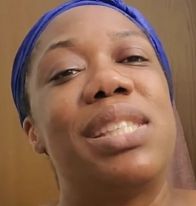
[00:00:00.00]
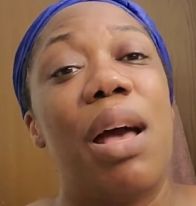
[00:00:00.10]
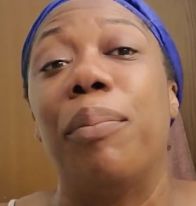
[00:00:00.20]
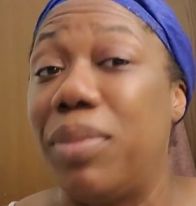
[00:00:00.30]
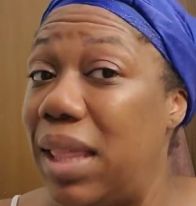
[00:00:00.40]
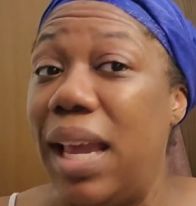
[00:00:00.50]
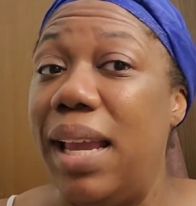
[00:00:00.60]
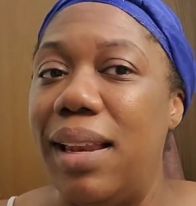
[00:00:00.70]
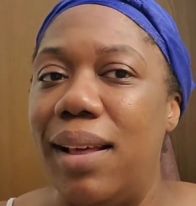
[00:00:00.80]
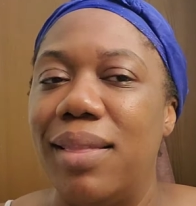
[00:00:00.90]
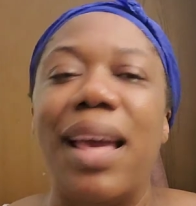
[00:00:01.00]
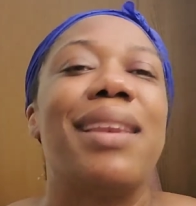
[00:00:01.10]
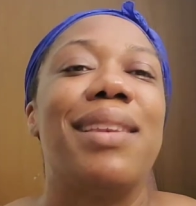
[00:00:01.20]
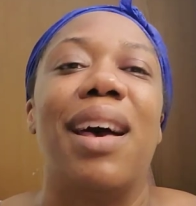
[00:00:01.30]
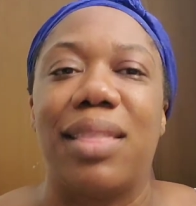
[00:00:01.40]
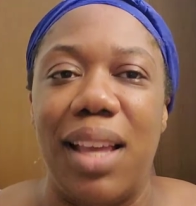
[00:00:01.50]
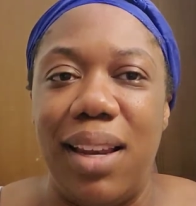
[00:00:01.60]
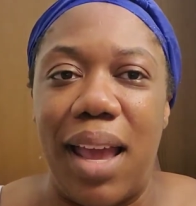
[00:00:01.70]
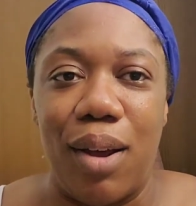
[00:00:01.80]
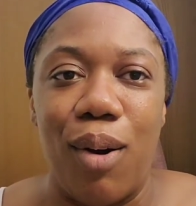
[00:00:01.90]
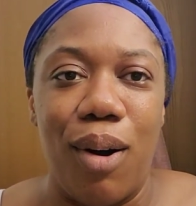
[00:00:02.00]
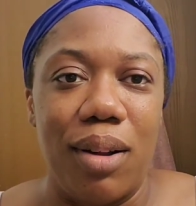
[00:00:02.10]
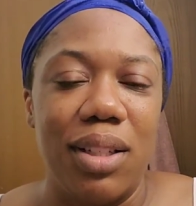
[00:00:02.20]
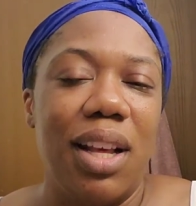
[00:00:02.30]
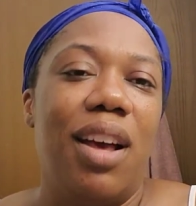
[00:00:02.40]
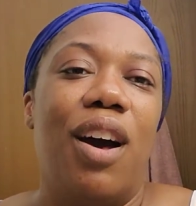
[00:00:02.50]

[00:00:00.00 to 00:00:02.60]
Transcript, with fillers: something than nothing at all.